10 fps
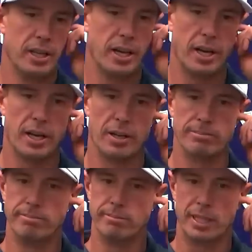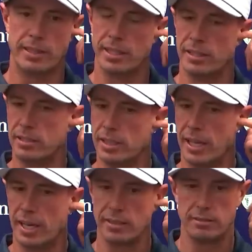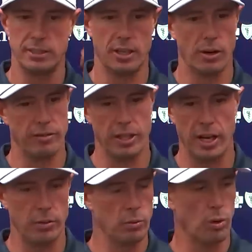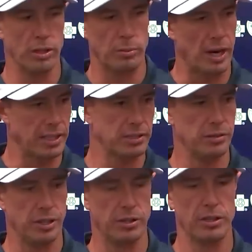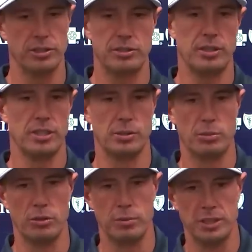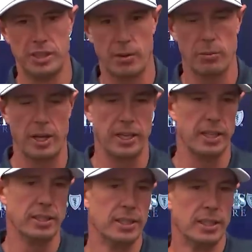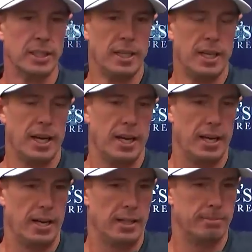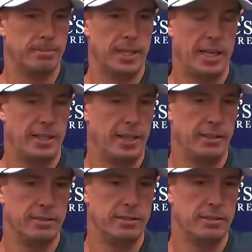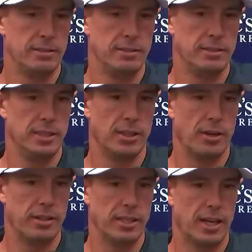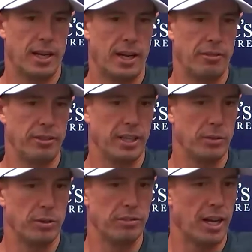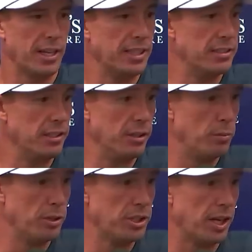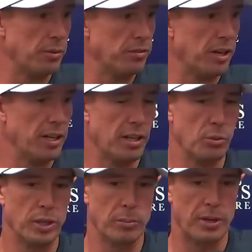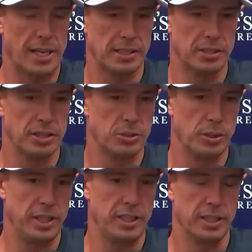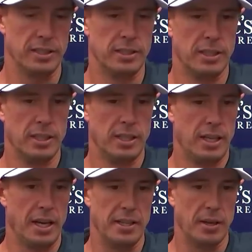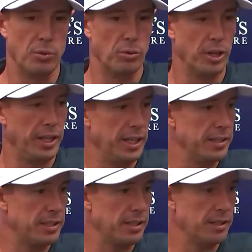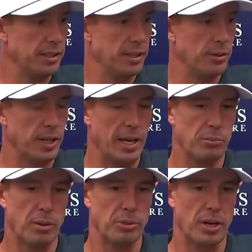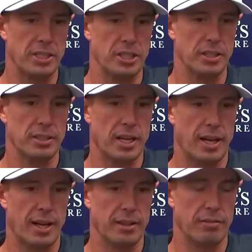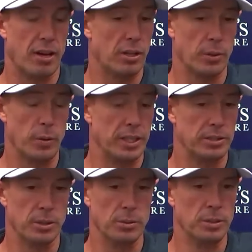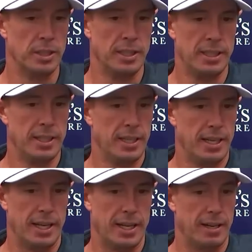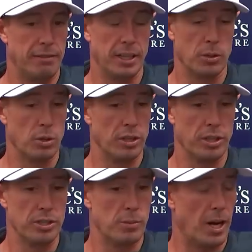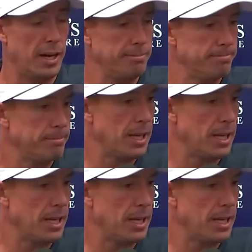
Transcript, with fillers: Um, I think you see that, you know, every day we're on the practice field. There's there's improvements that we're making, um, and then, you know, I I feel like we've got to continue to push that. We've got another week of practice this week, and and then we're really into you know game preparation uh, the following week. So uh, I feel like we're in a good spot.